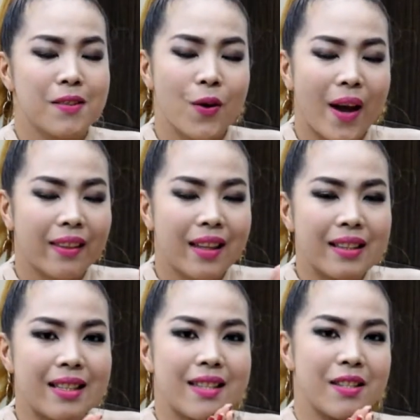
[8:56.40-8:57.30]
So I
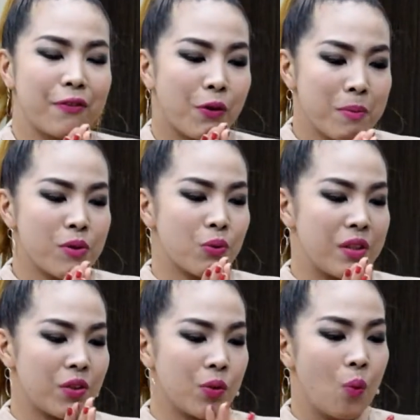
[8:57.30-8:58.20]
think that's the foremost
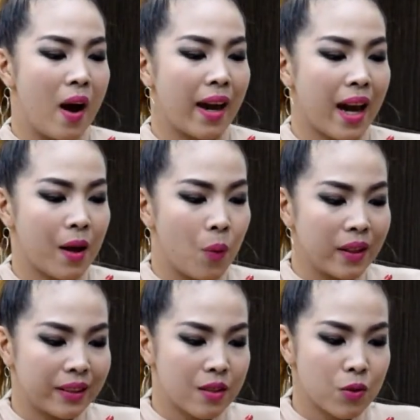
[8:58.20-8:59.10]
reason why I
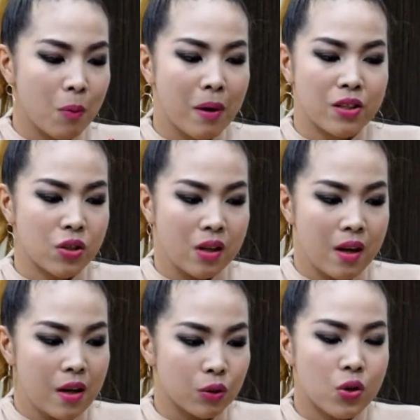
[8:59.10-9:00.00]
wanted so
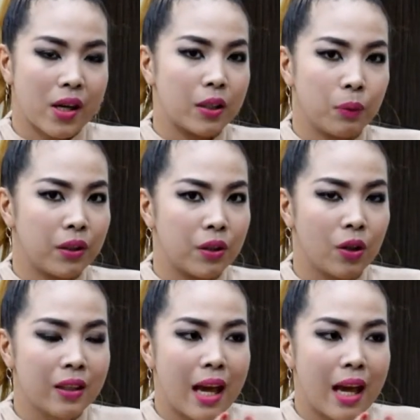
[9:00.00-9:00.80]
much to share it with you all,